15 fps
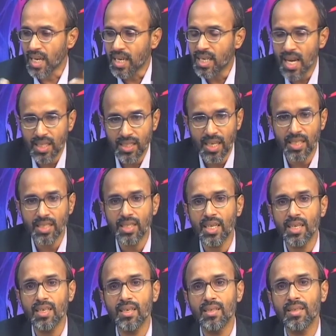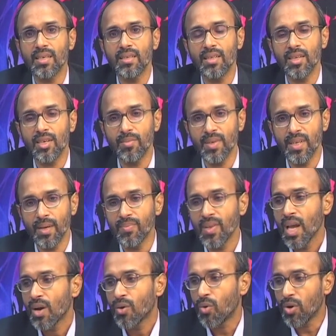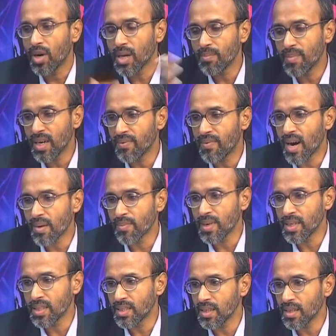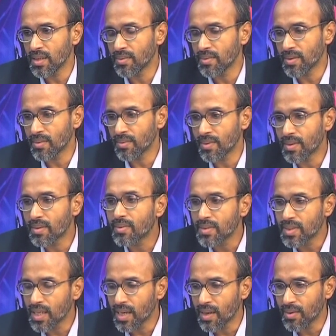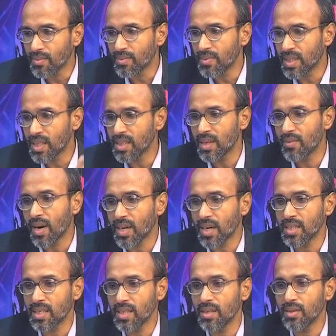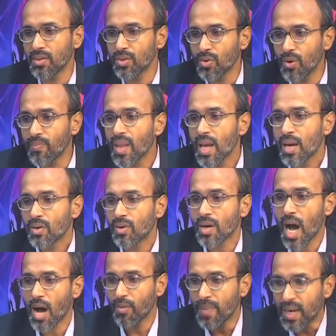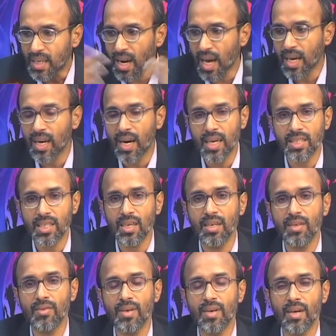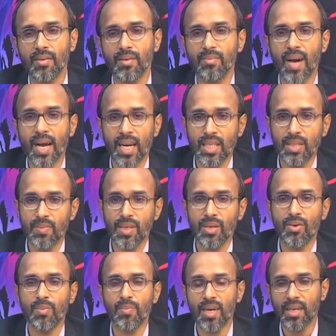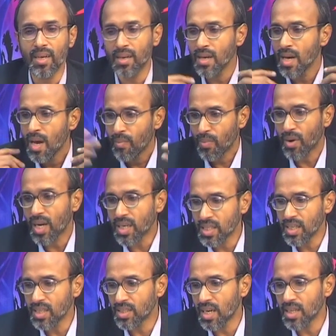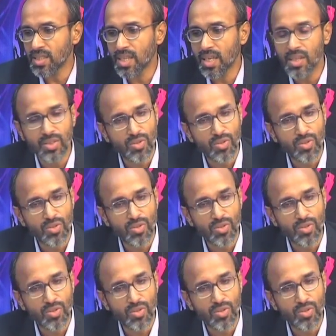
area is concerned, they will be holding by farmers say within the watershed. So, to have better agricultural management or better production is concerned.